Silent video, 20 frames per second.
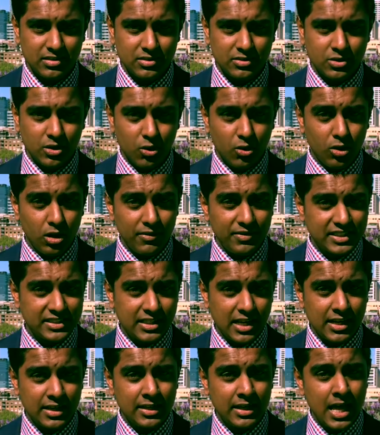So all of a
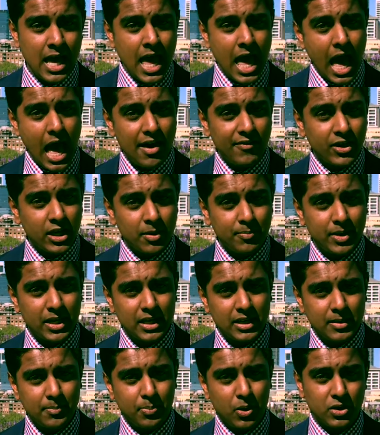sudden, having a
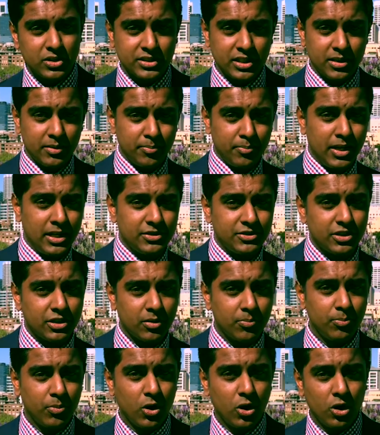bigger deposit means you
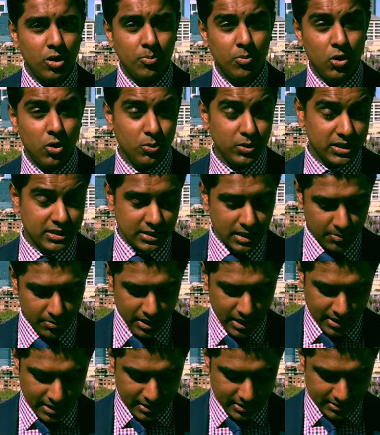can borrow more with
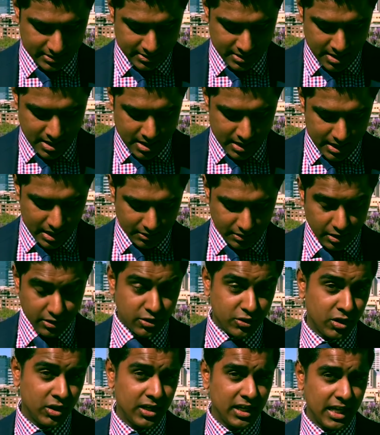some lenders. Now the
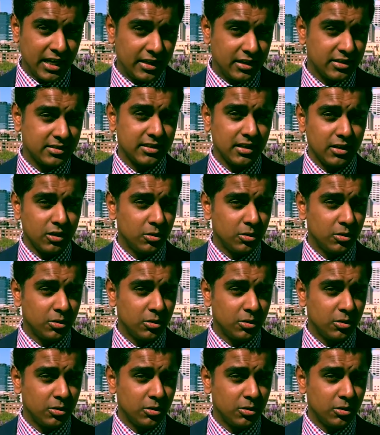third lender is a